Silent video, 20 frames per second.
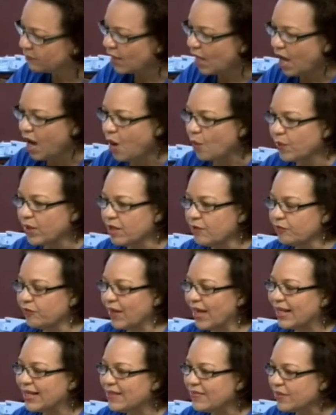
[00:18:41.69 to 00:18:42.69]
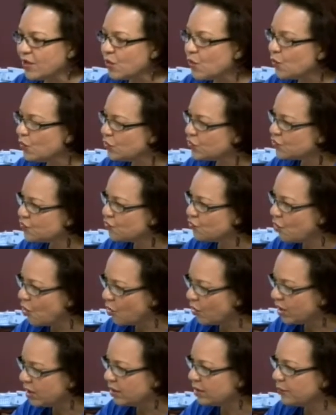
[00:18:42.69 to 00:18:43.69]
how if anything goes
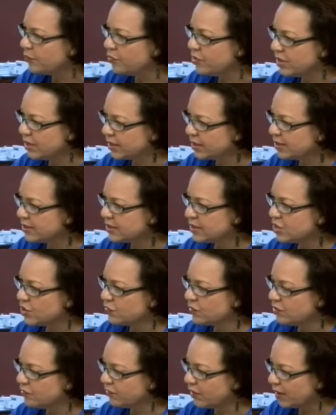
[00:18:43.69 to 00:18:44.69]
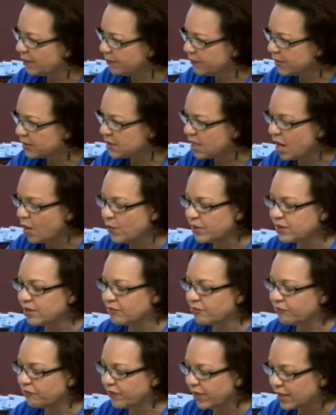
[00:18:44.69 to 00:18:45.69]
wrong in the prenatal stage of development, how it
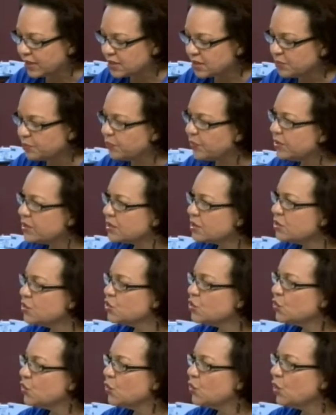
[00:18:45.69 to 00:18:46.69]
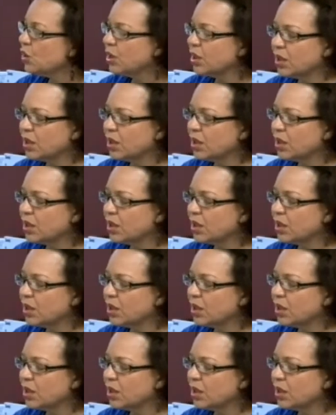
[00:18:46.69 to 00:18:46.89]
affects the person so